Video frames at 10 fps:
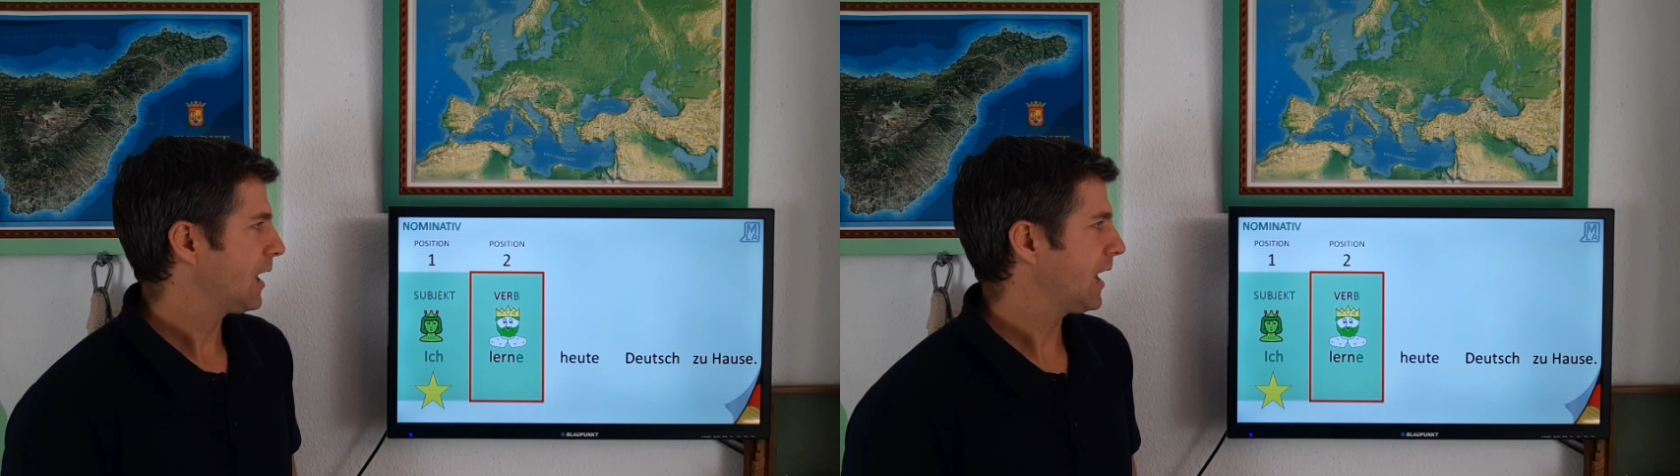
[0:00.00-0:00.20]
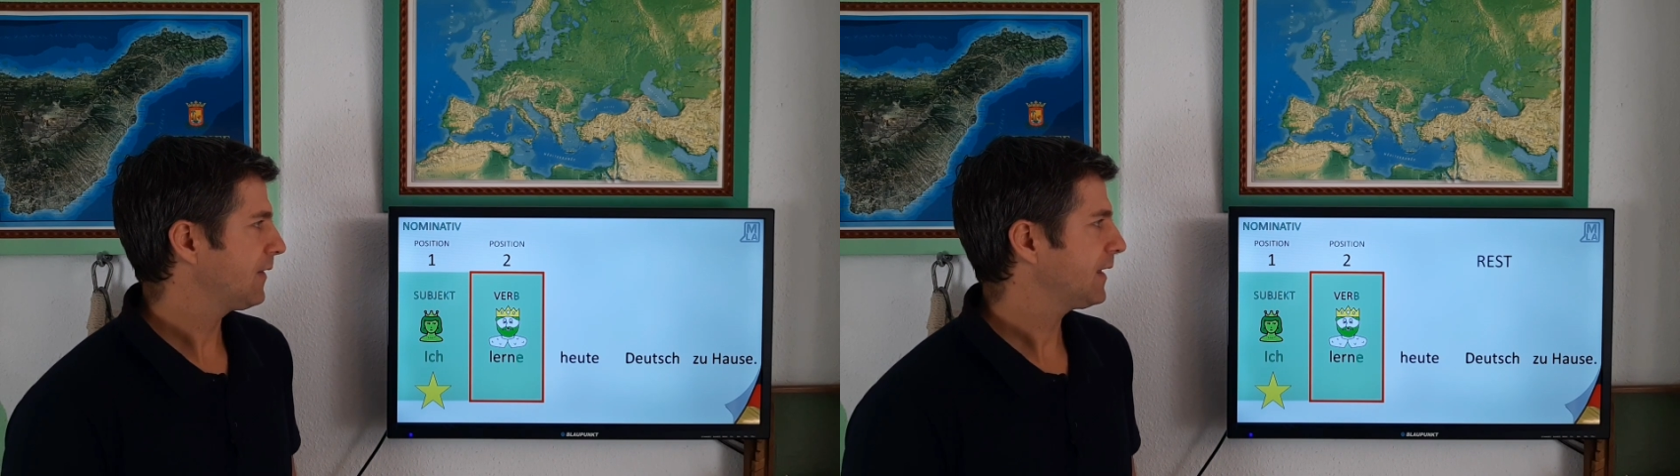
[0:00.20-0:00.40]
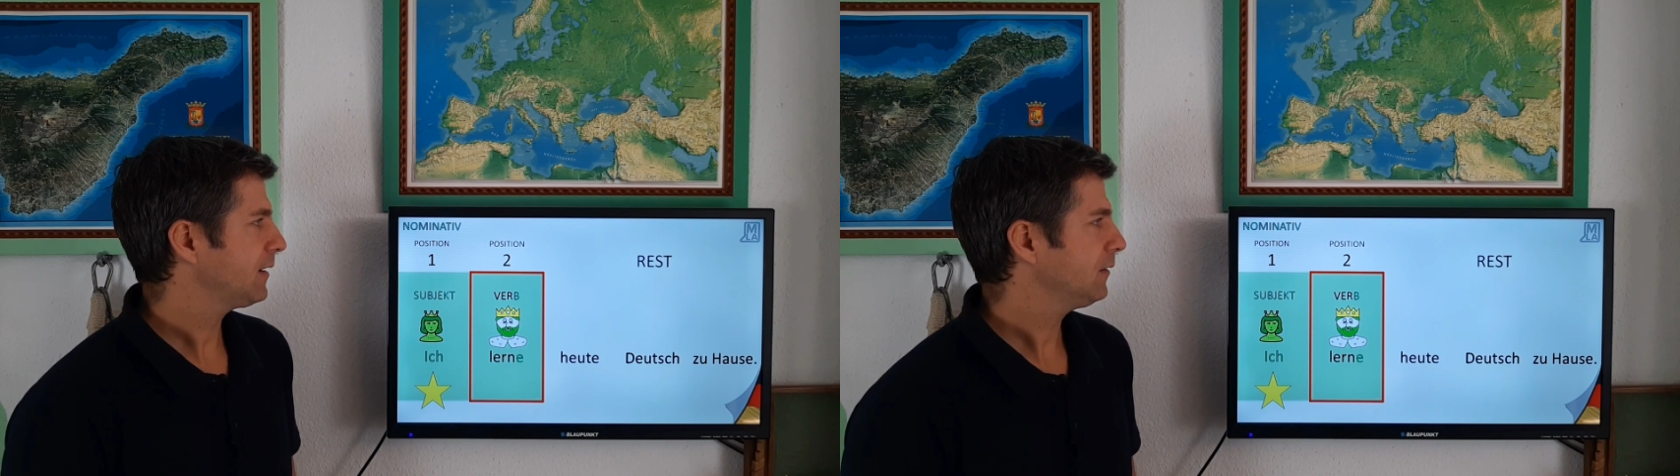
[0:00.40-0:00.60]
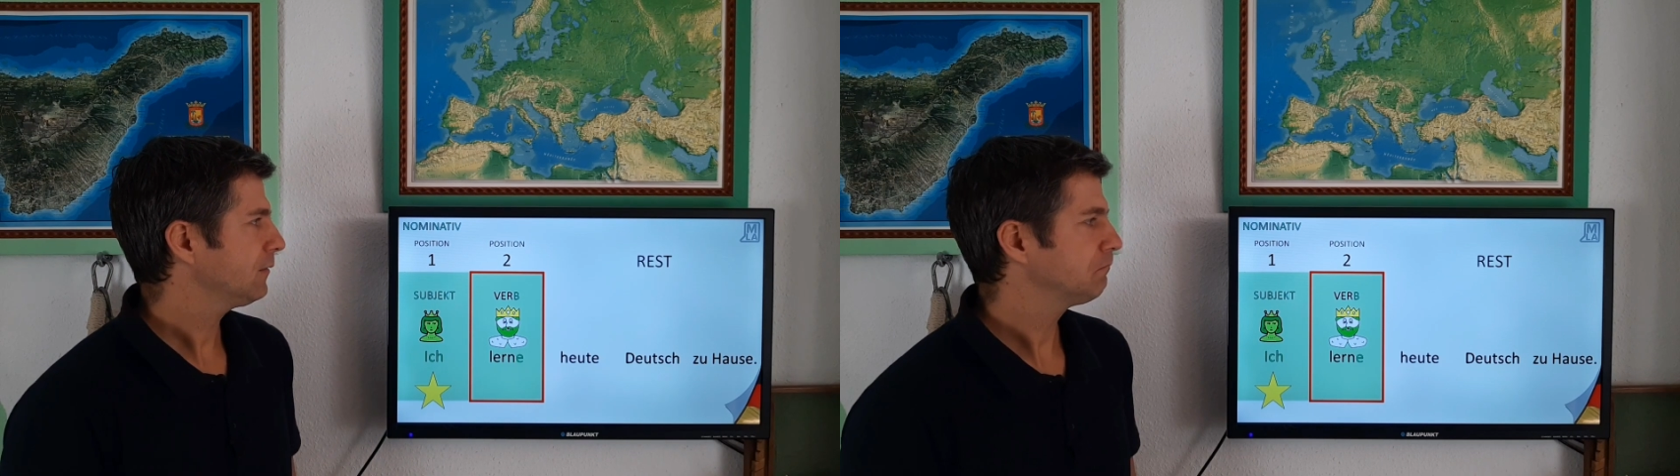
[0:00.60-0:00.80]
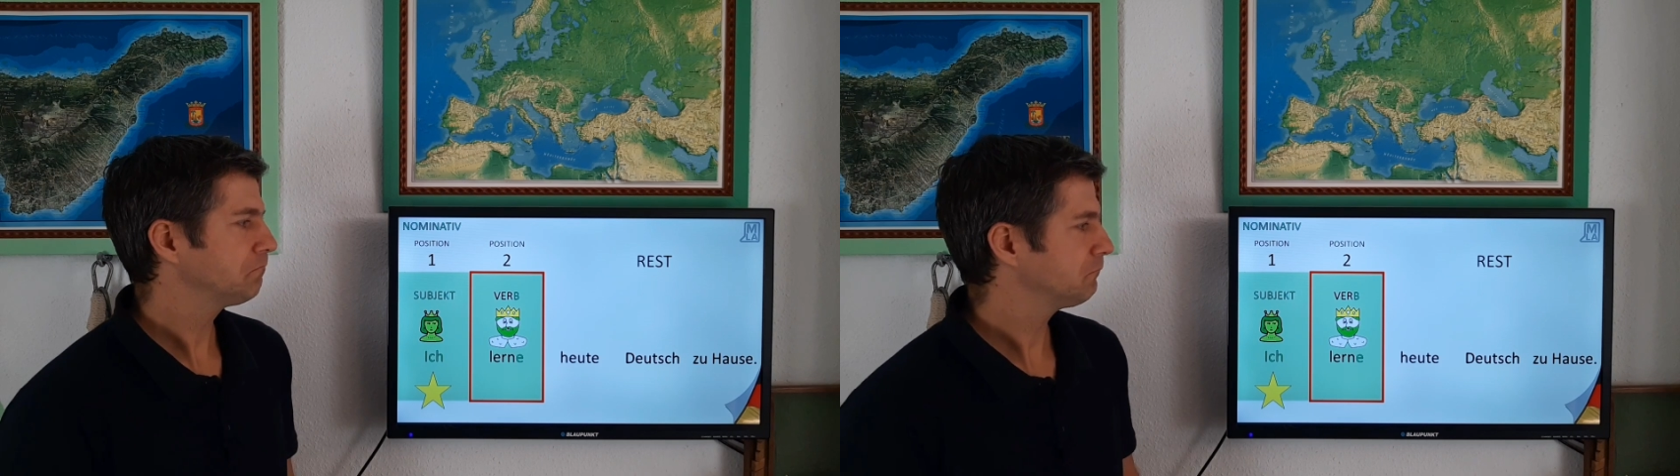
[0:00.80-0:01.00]
And then
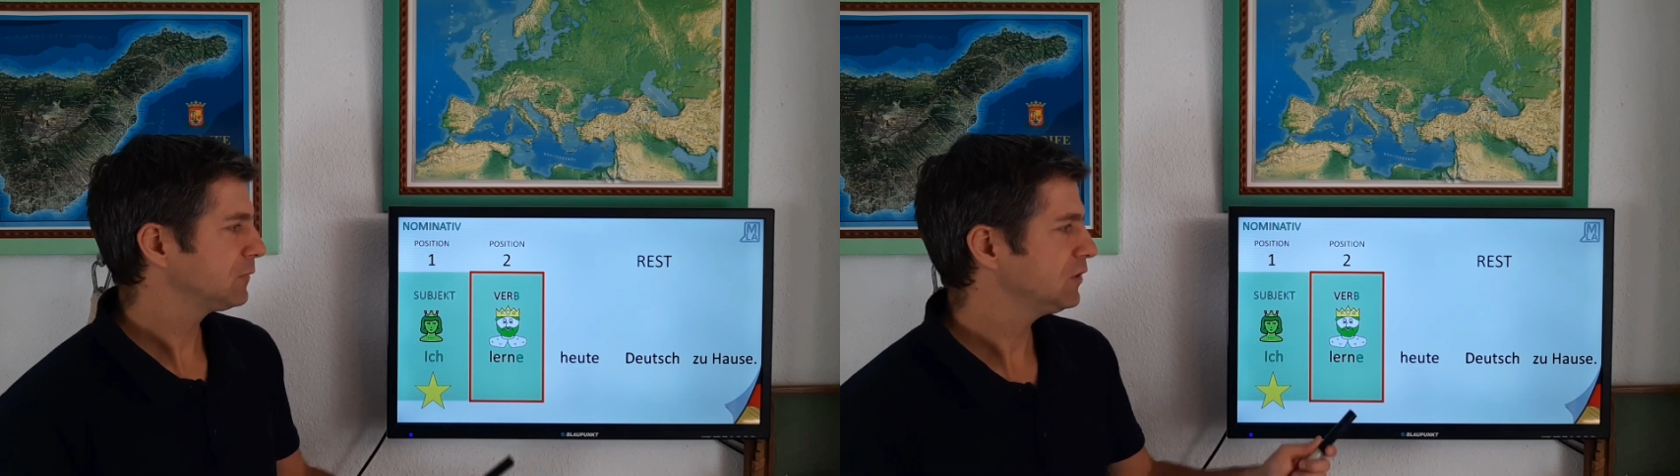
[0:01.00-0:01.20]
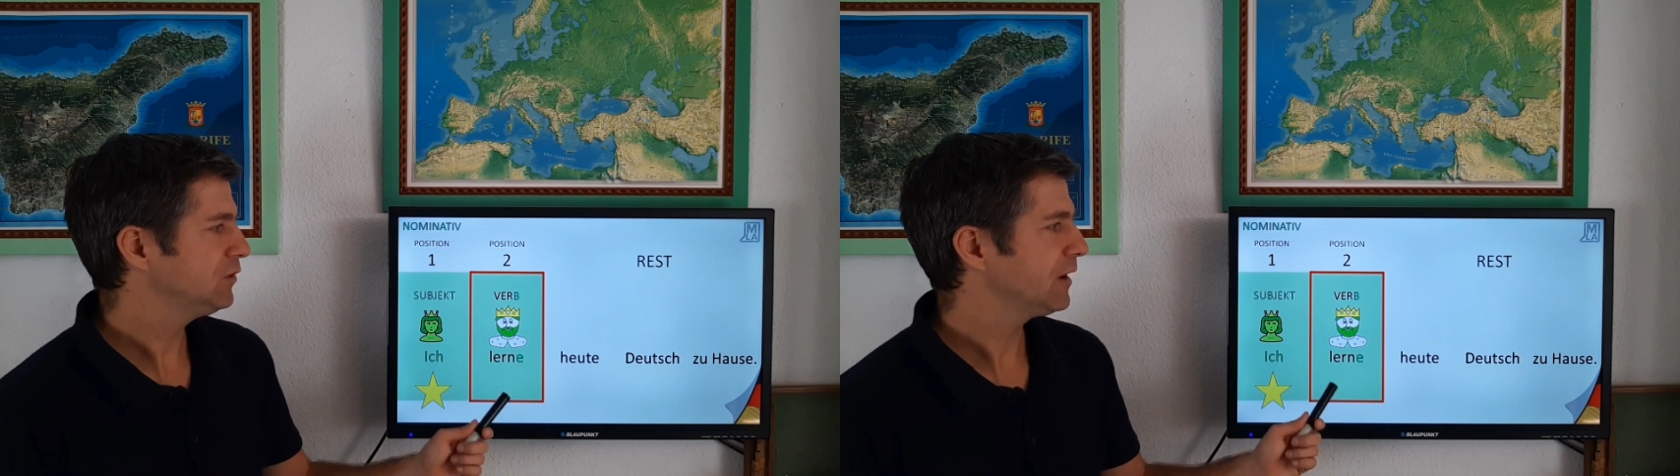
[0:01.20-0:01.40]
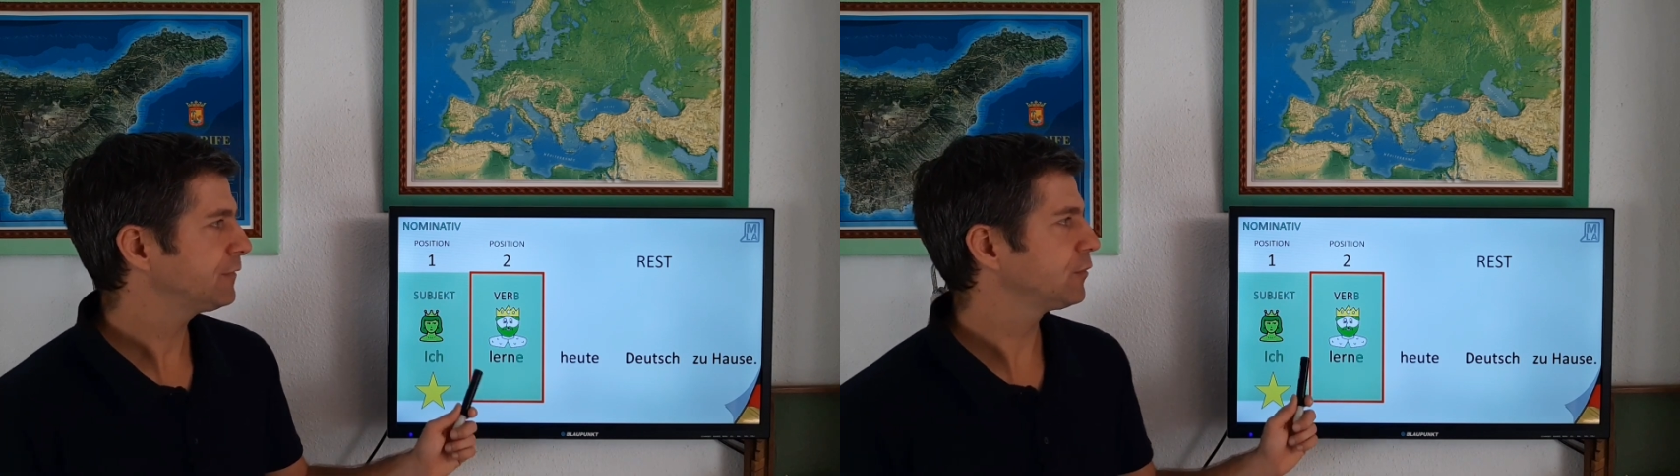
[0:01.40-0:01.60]
you have